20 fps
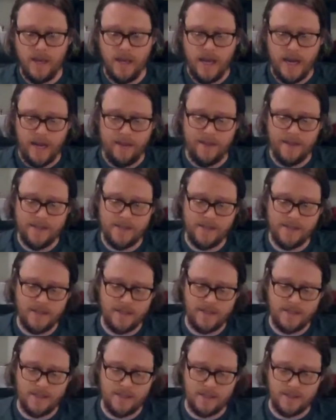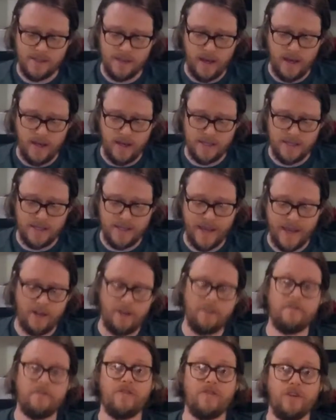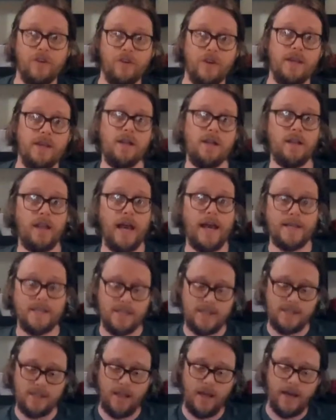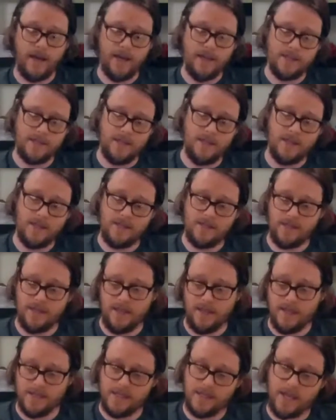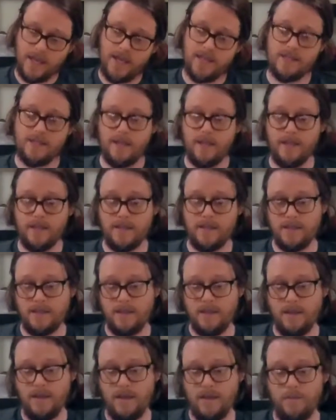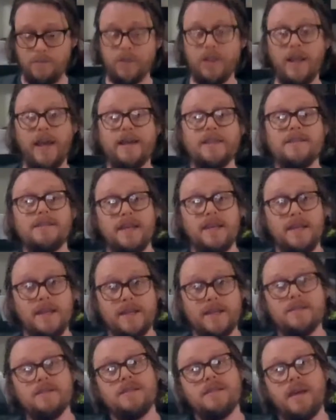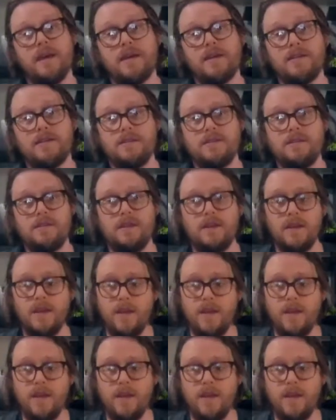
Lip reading: And this is a set of 30 glass slides. And in this case, it's plants and insects.